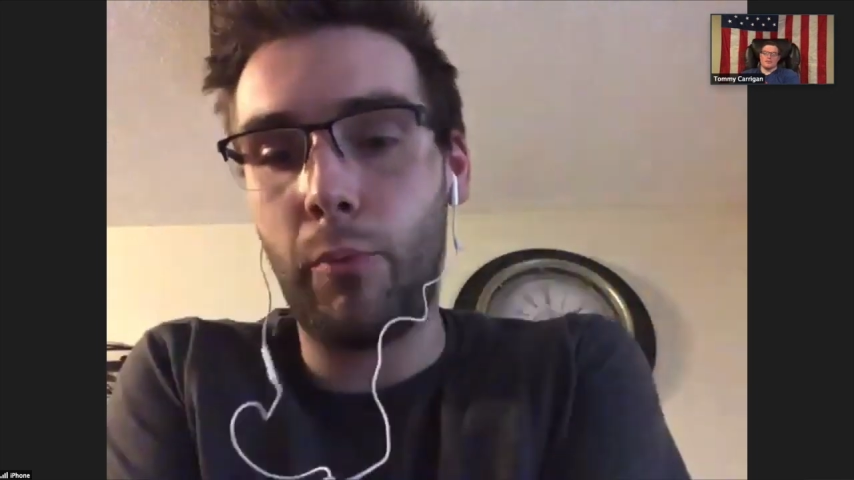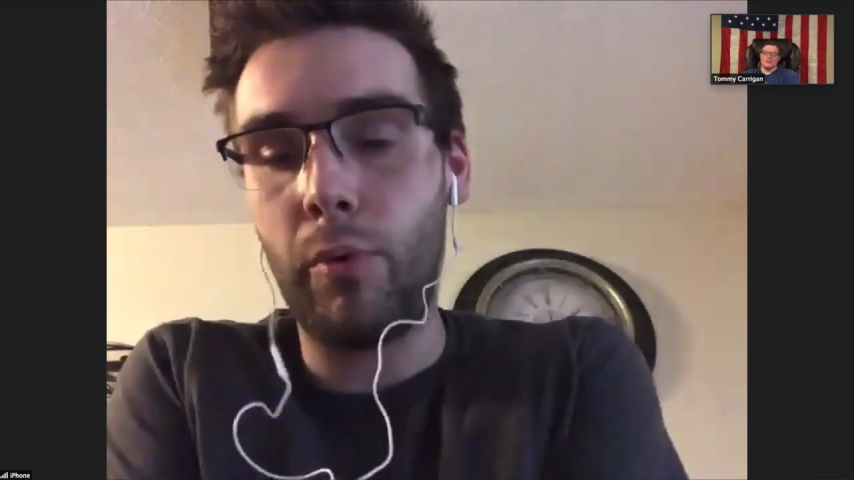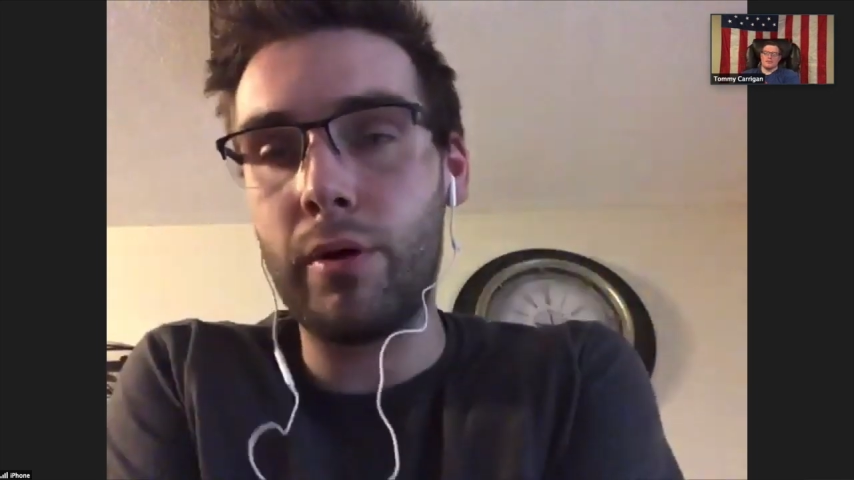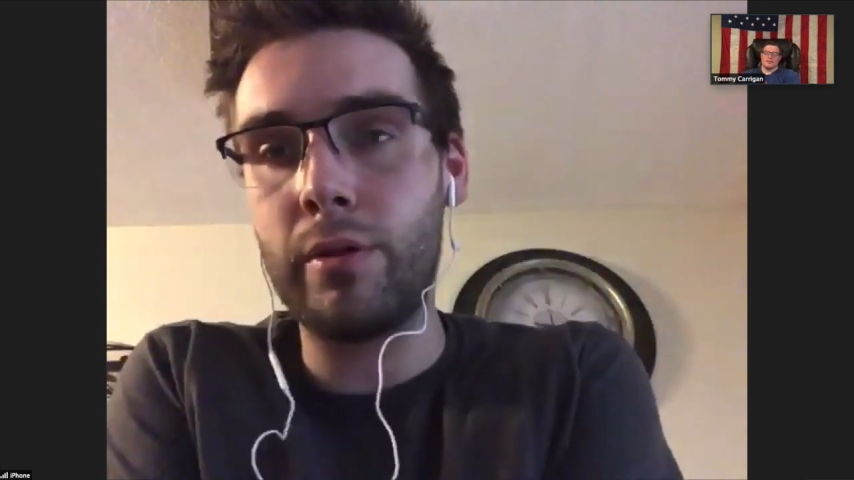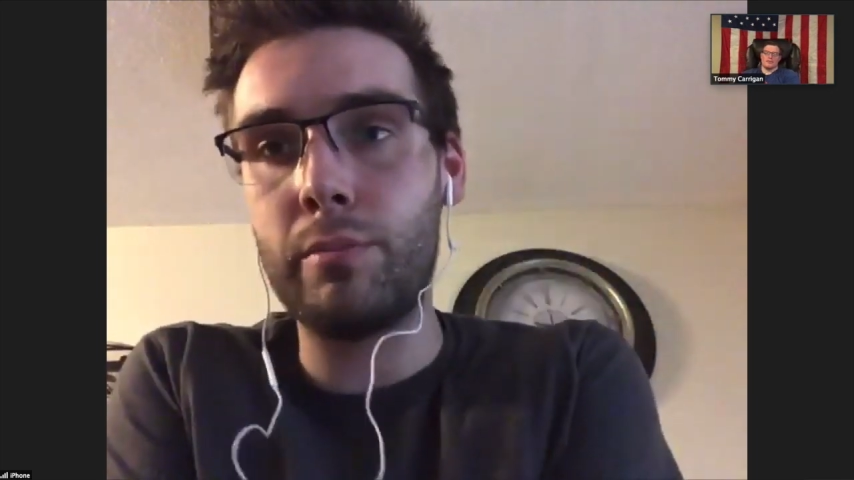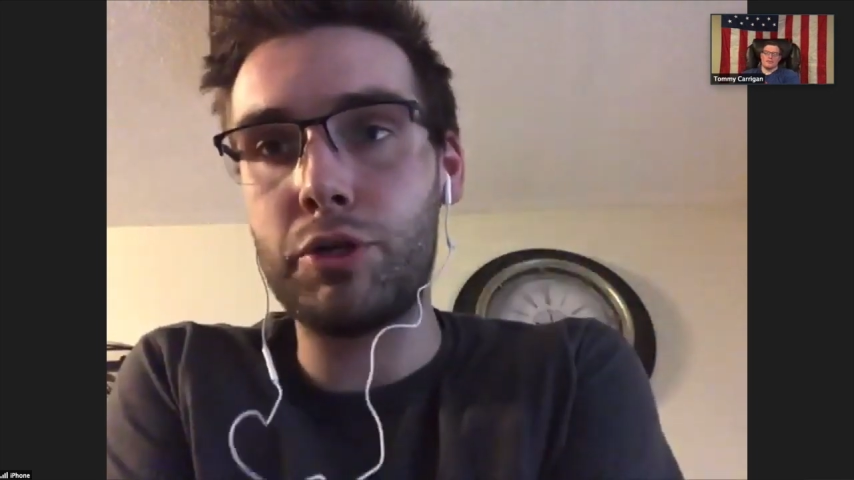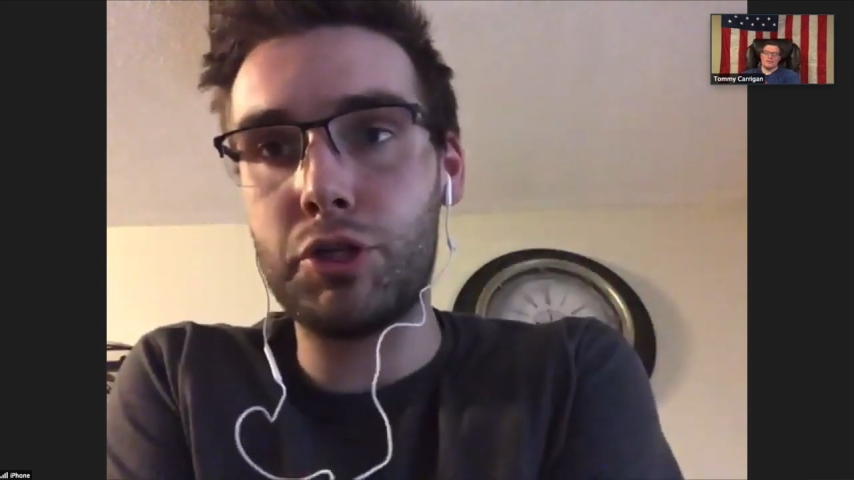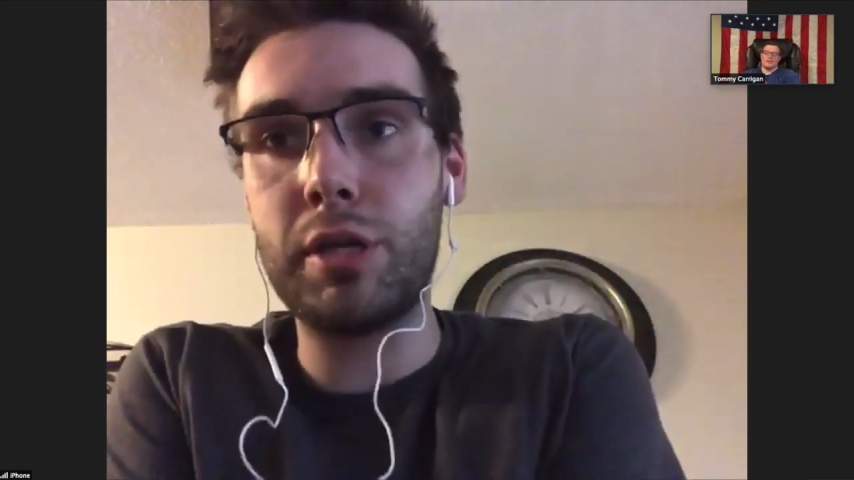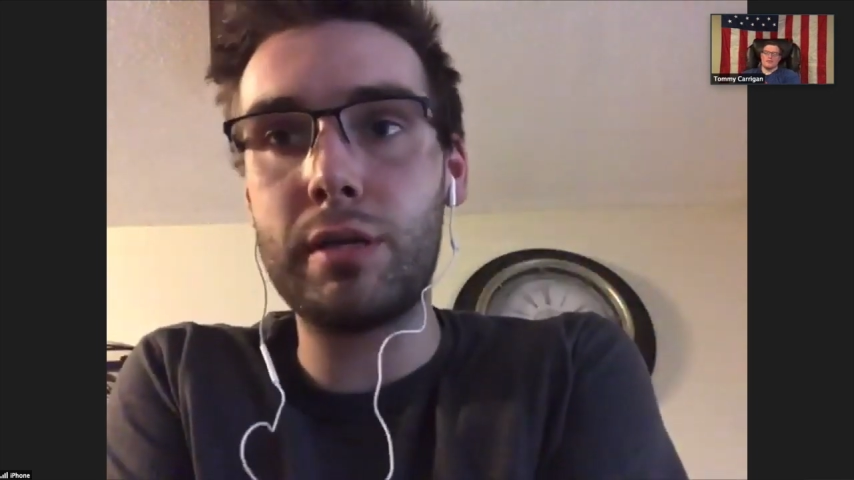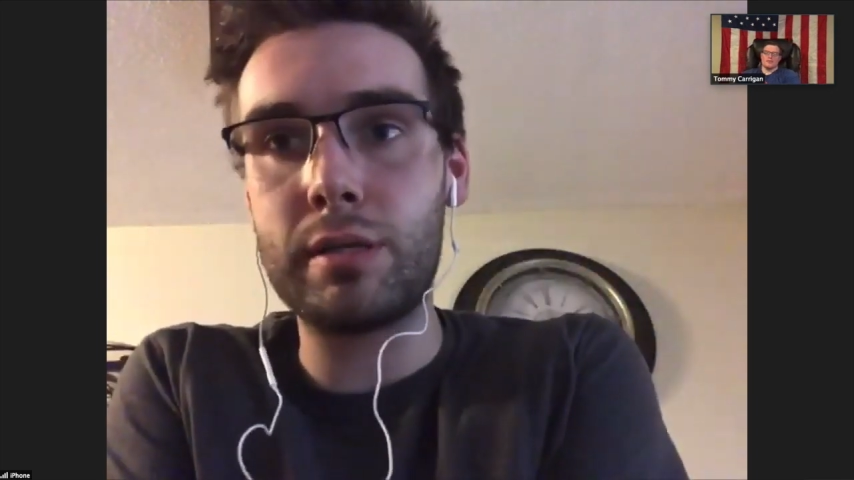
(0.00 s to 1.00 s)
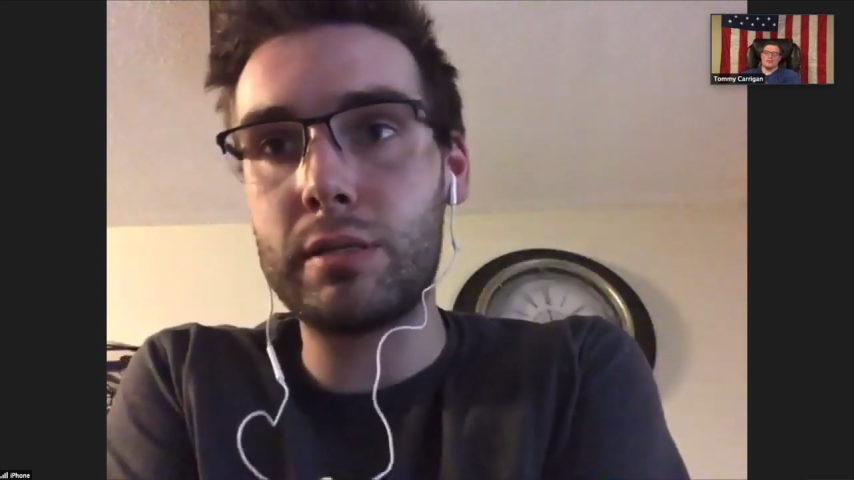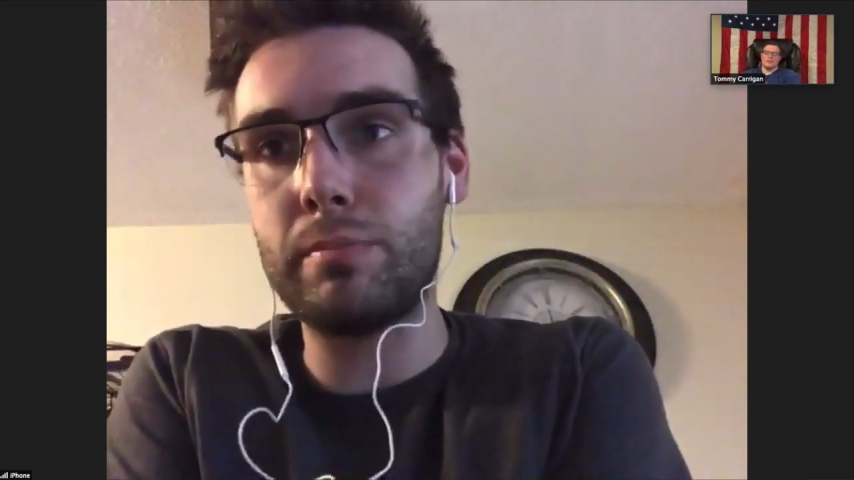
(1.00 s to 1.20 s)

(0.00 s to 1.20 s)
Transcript: where the machinists